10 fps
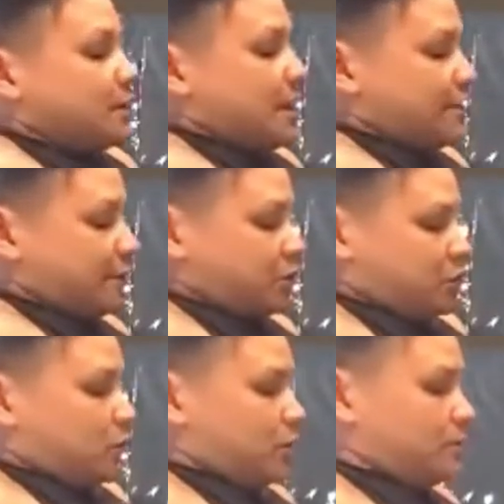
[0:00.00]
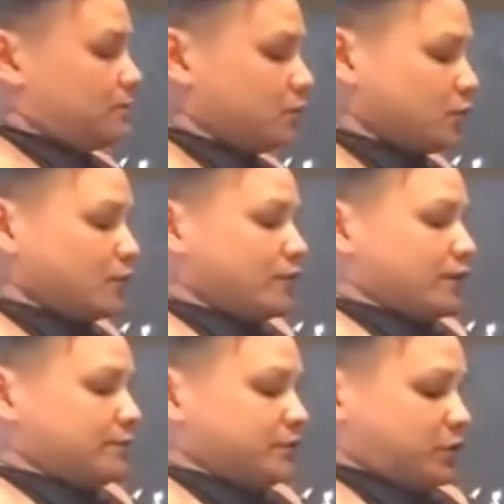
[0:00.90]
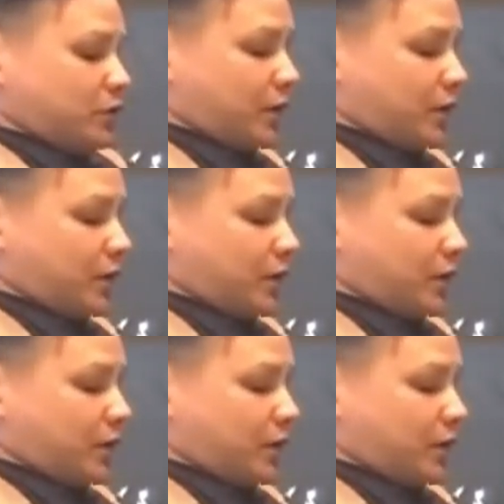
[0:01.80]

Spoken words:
And then you can move up to your